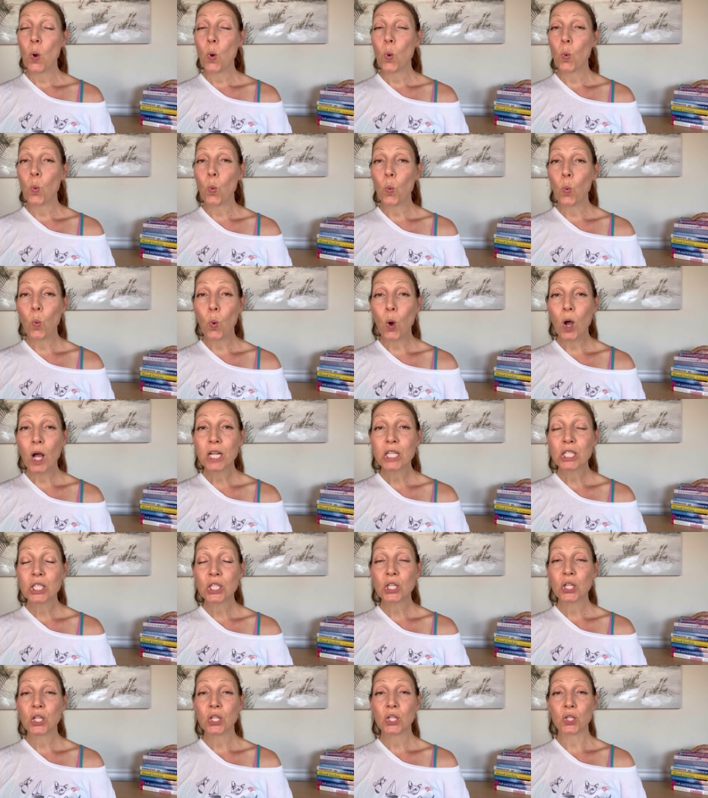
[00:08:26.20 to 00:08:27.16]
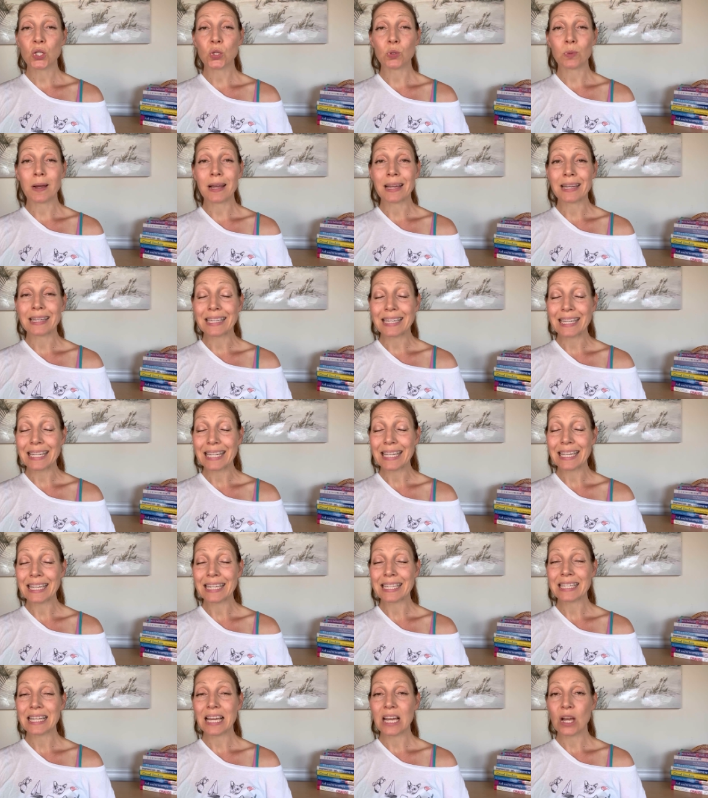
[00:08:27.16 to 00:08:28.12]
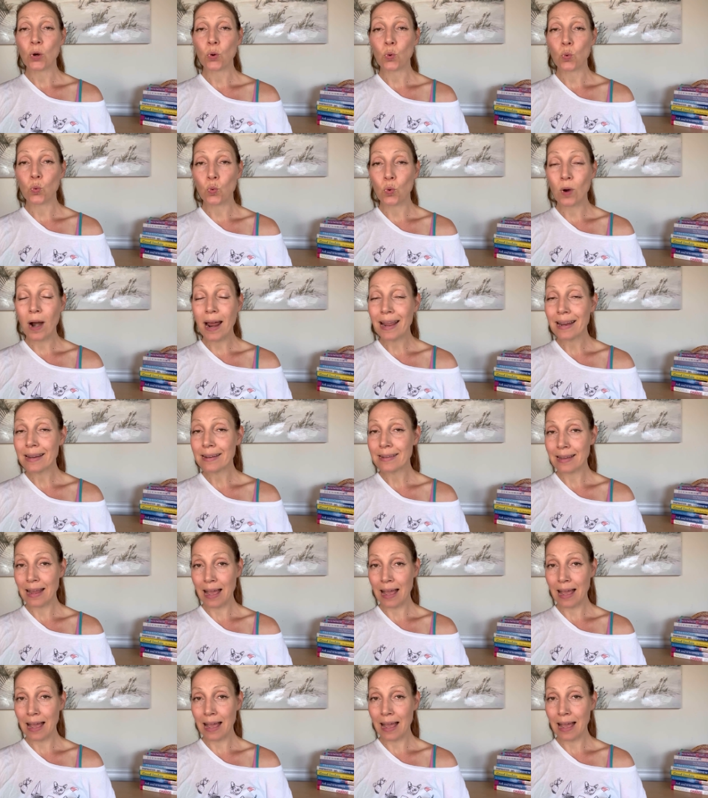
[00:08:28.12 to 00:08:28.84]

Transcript: what do I need right